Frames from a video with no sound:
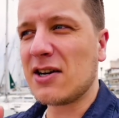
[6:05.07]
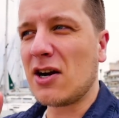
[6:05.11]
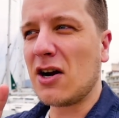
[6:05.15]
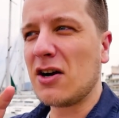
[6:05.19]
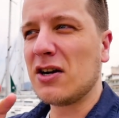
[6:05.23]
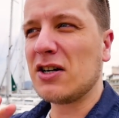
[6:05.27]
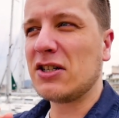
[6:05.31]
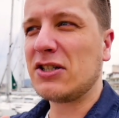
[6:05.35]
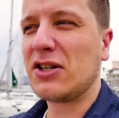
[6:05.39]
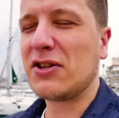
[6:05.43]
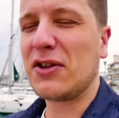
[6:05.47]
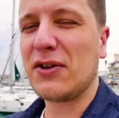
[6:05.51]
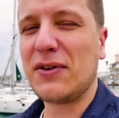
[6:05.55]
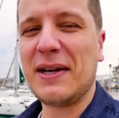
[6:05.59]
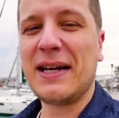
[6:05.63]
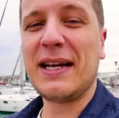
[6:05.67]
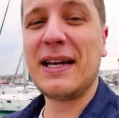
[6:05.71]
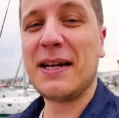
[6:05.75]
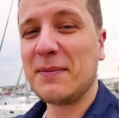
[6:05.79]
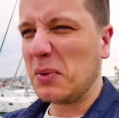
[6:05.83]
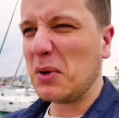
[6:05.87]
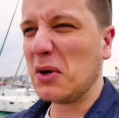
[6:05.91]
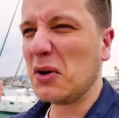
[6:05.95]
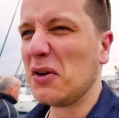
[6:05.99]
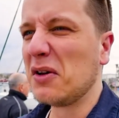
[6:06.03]
RS3,
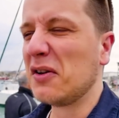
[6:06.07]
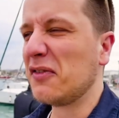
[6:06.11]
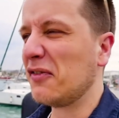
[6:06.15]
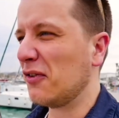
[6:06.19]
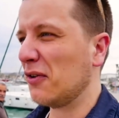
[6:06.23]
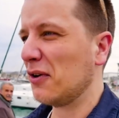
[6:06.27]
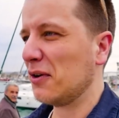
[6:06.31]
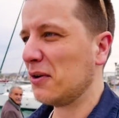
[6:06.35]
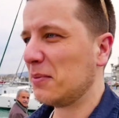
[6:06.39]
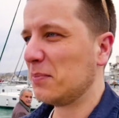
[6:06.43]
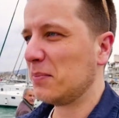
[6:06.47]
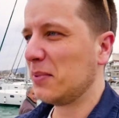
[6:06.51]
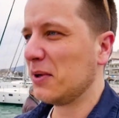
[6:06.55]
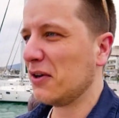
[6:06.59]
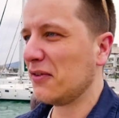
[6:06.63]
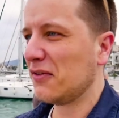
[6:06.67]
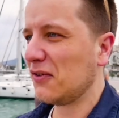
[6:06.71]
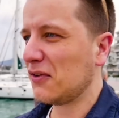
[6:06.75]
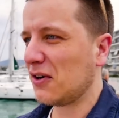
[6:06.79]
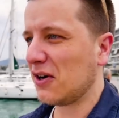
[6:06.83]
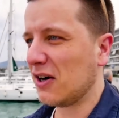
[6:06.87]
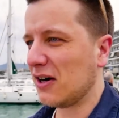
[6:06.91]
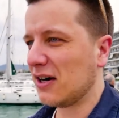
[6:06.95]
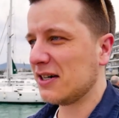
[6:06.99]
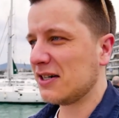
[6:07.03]
beautiful,
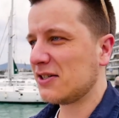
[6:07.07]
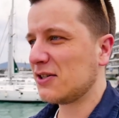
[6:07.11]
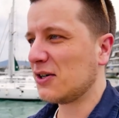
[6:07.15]
beautiful car.